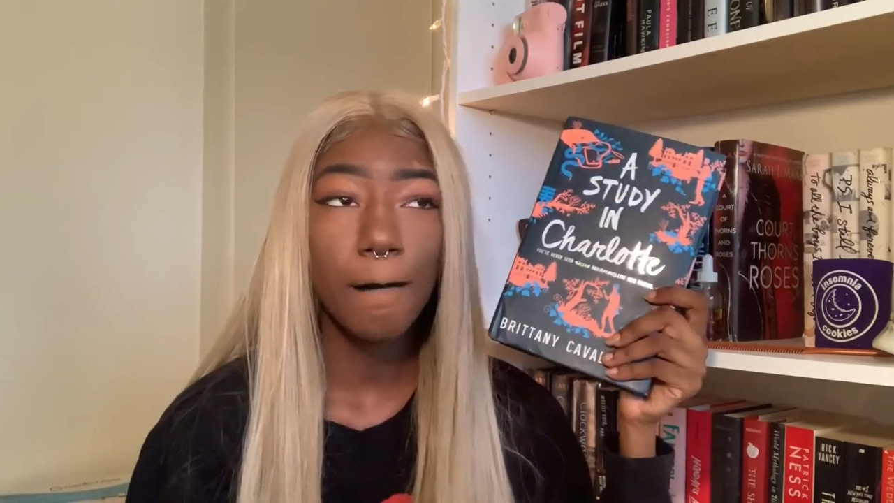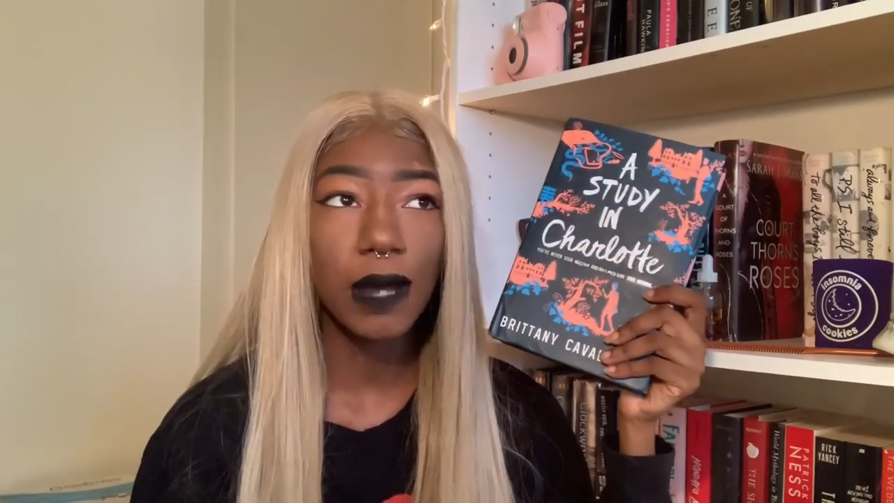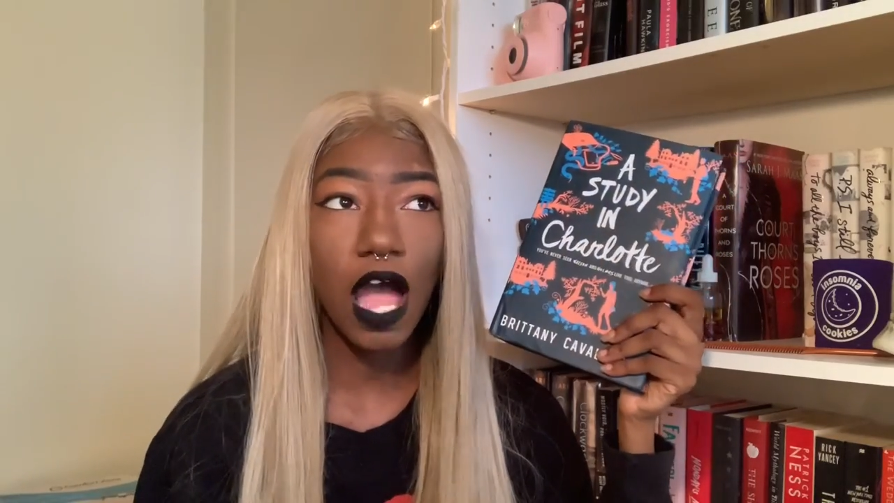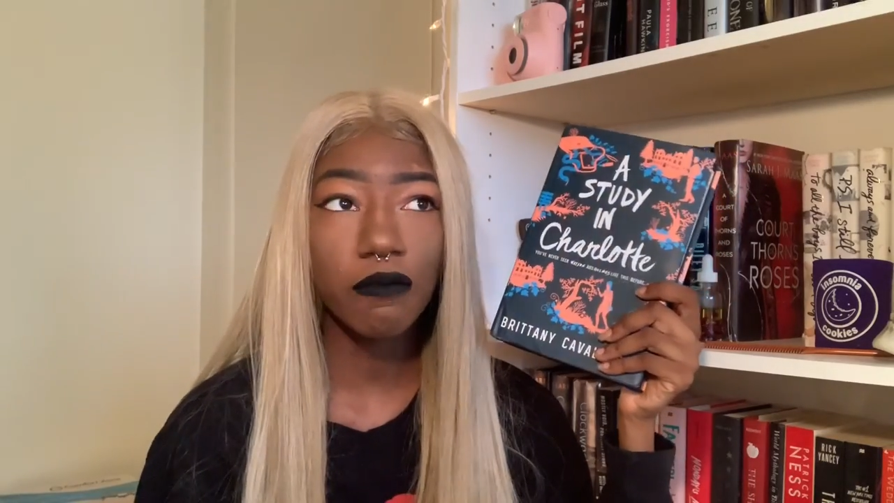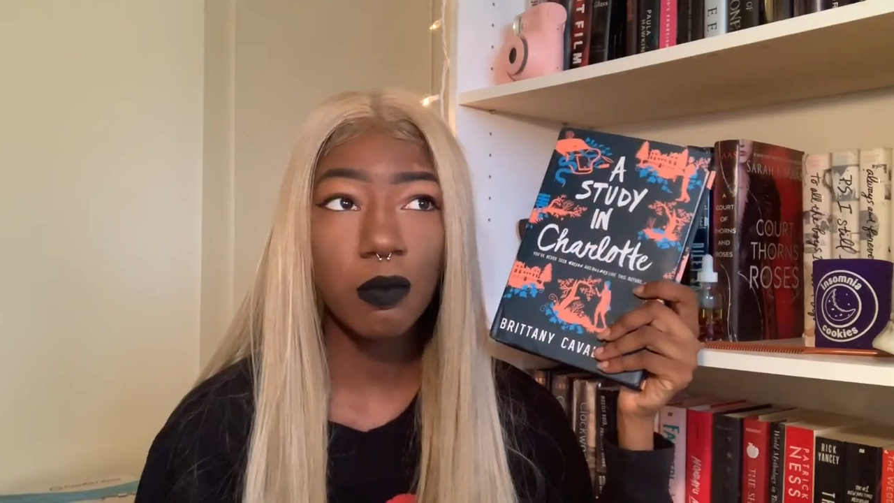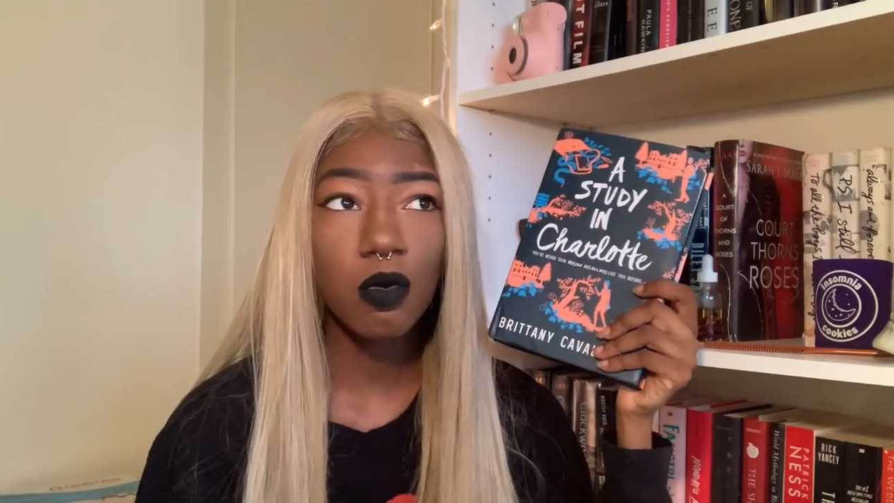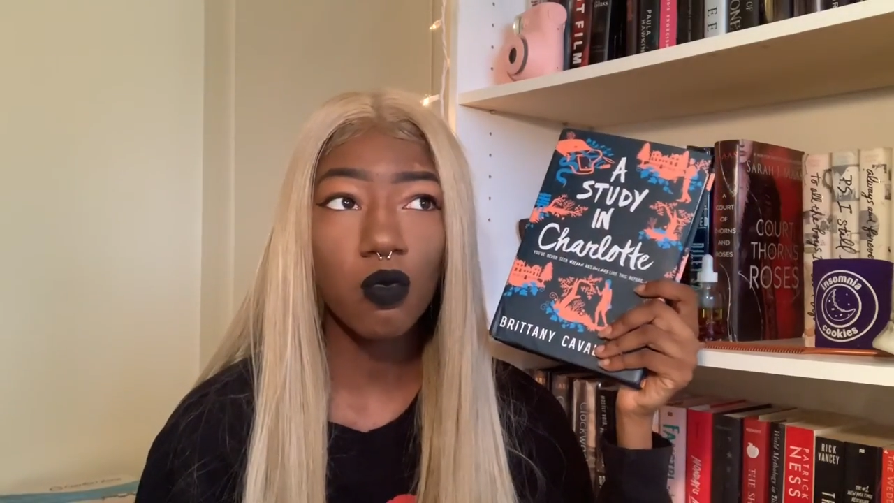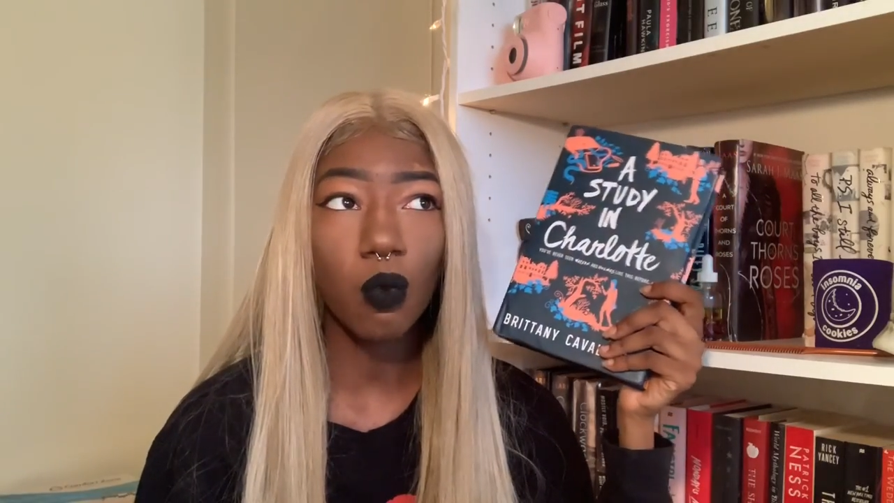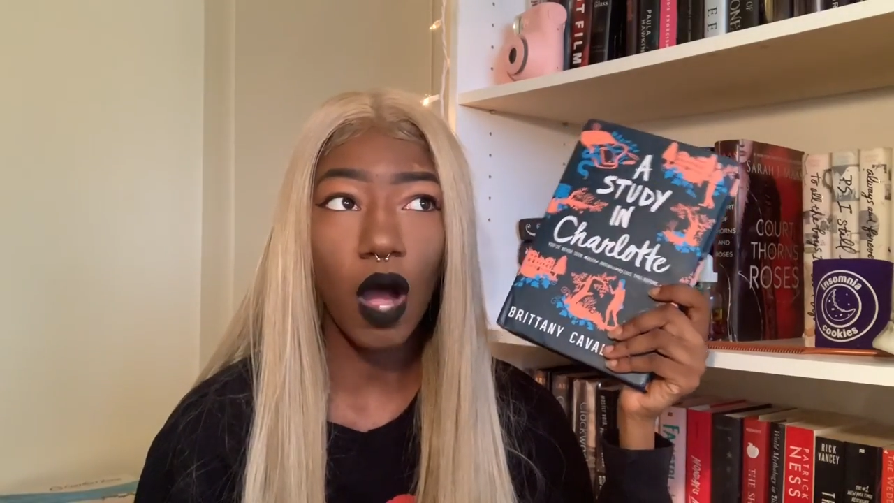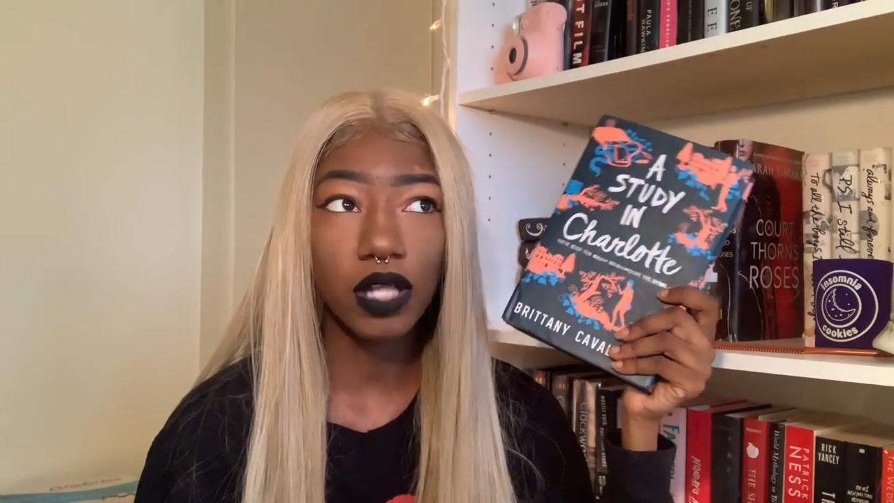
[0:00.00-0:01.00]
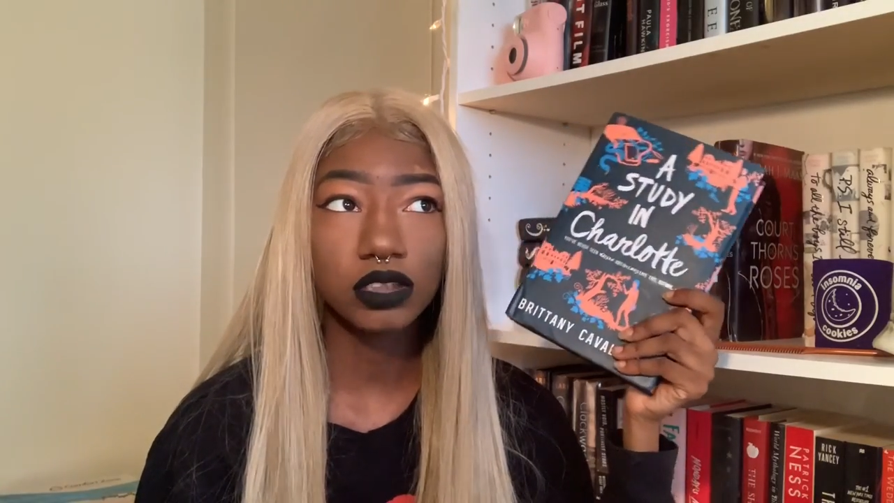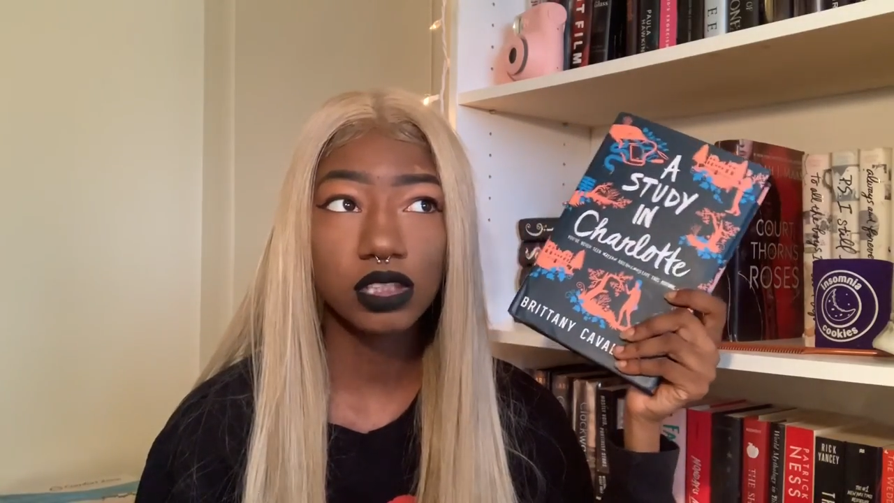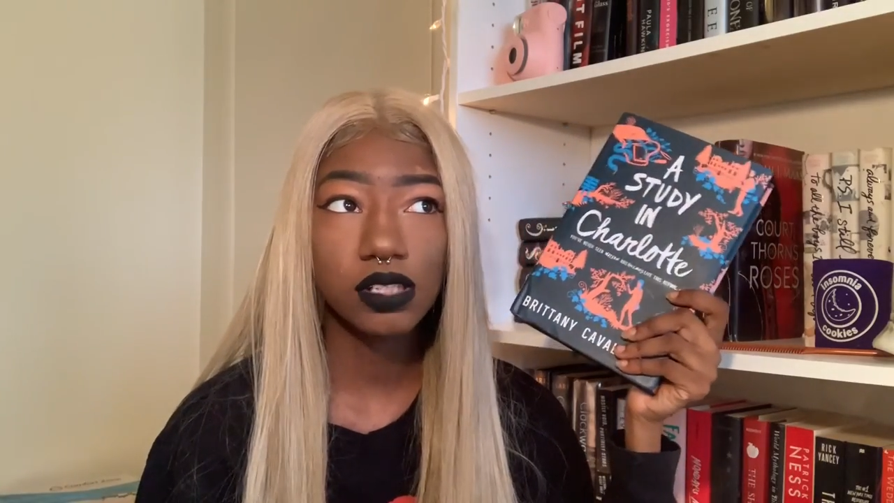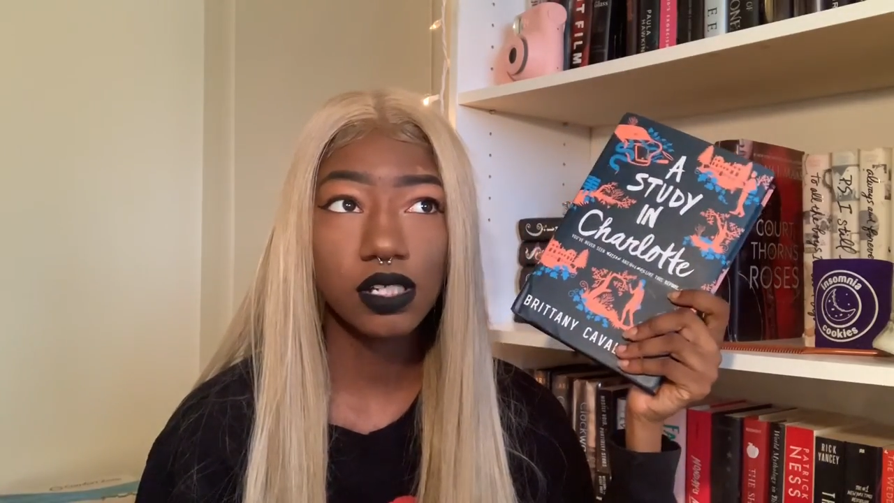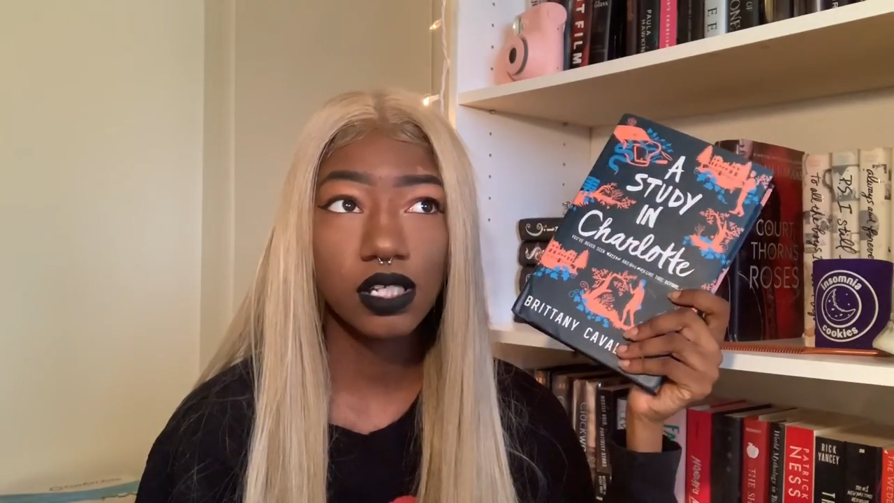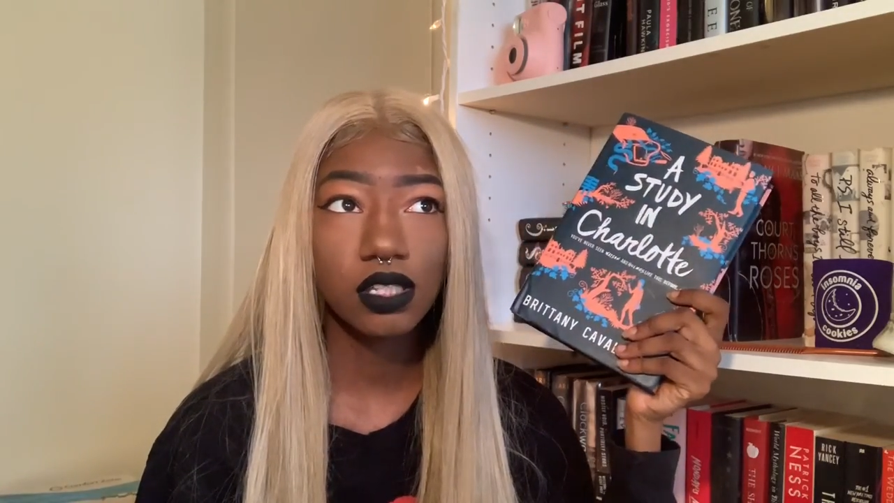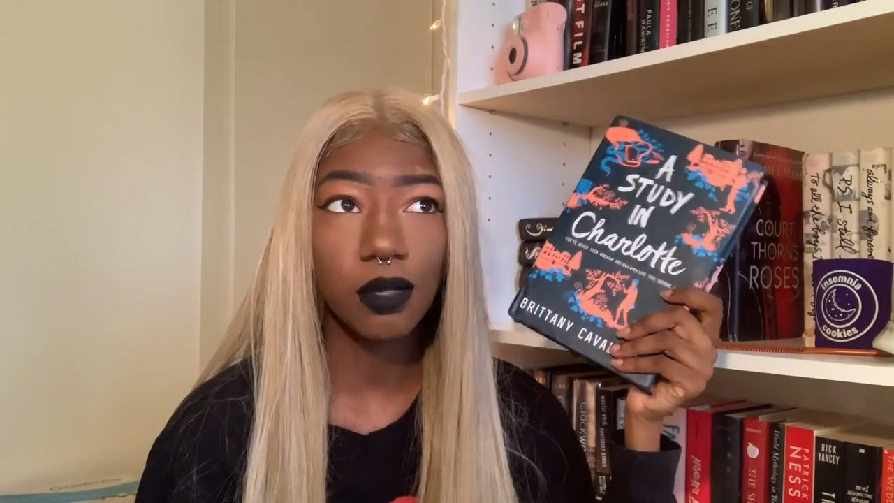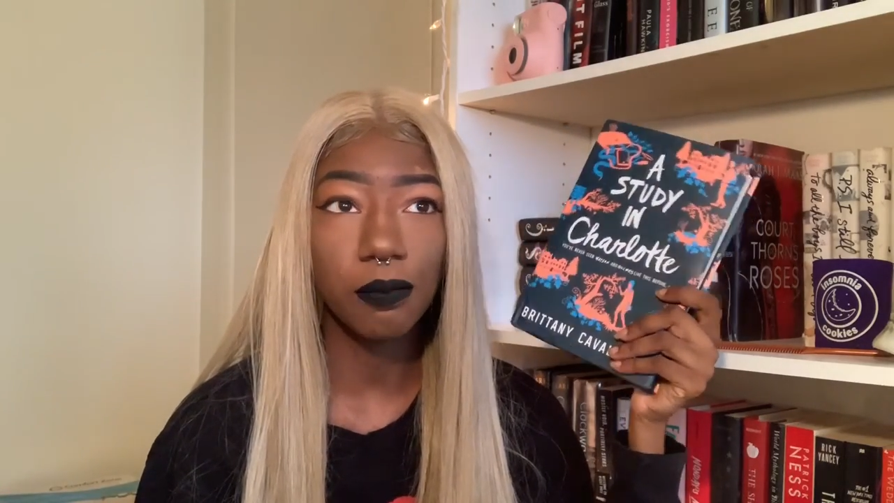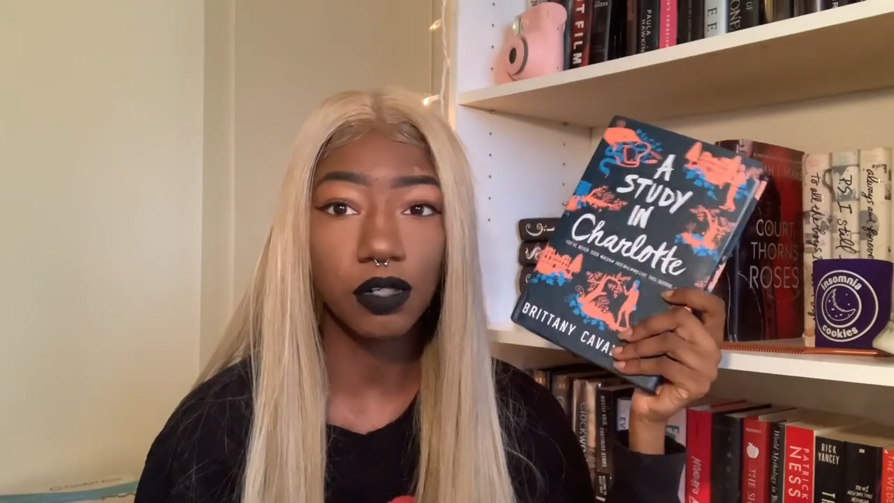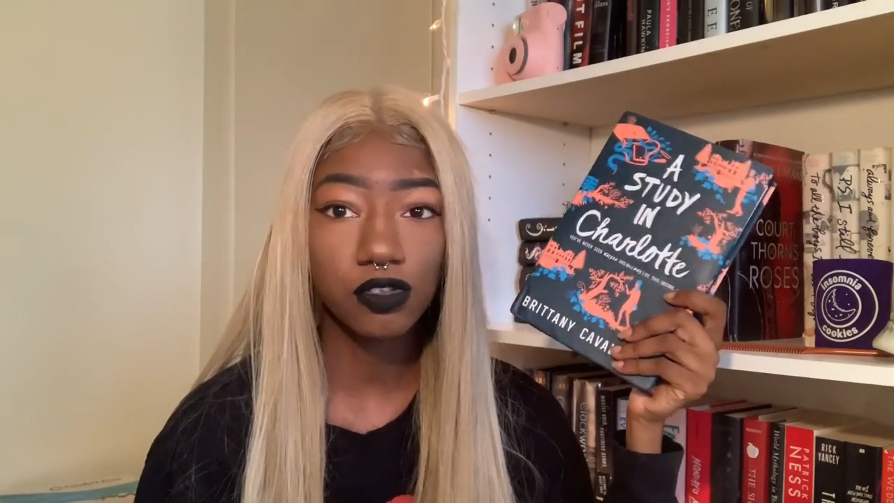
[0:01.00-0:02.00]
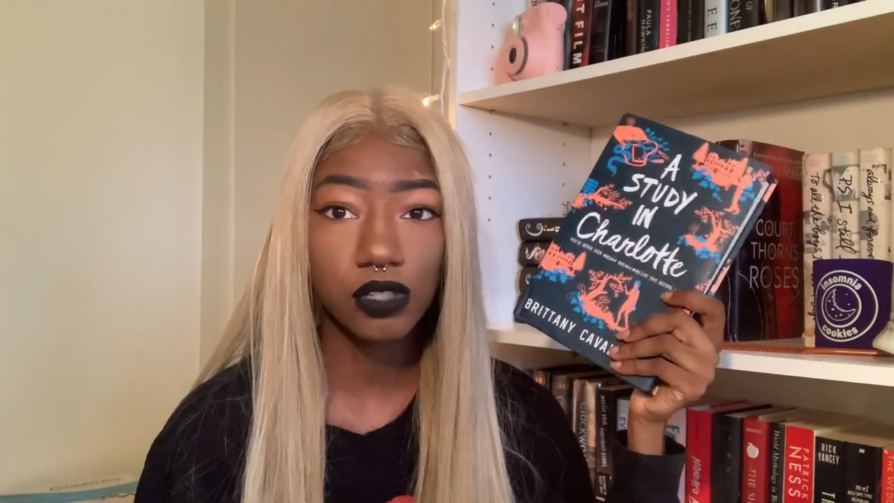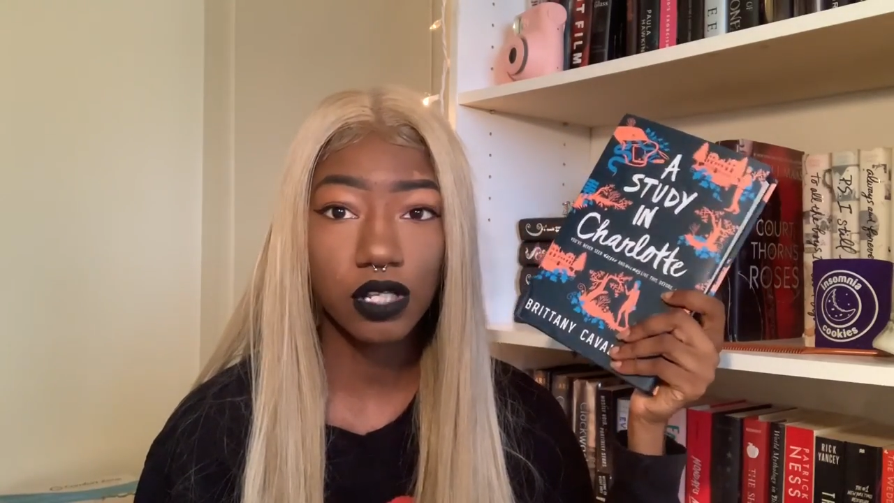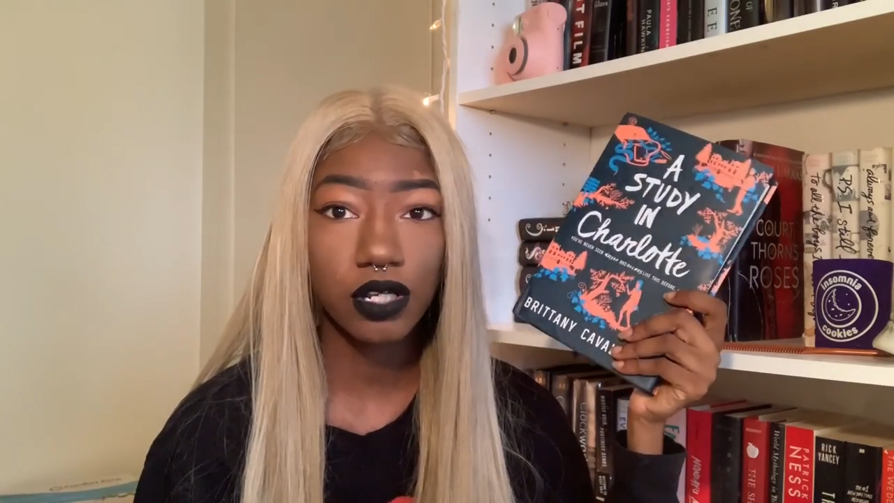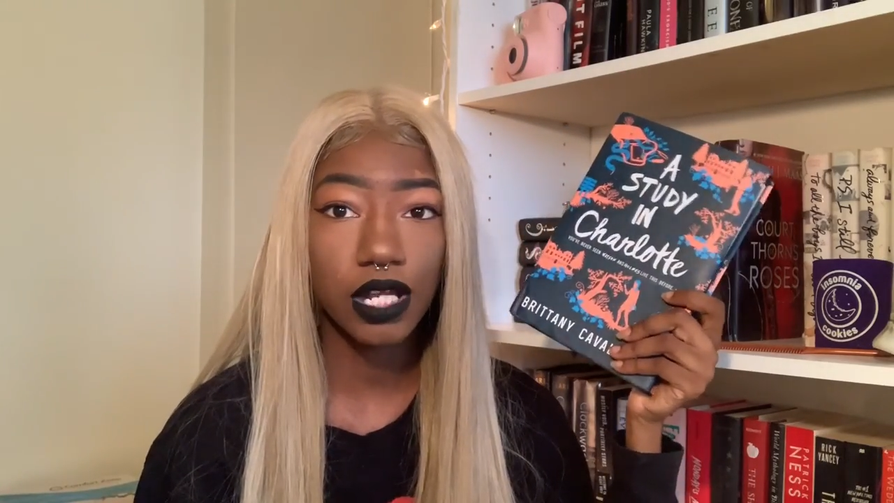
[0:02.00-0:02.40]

But I remember watching the book trailer,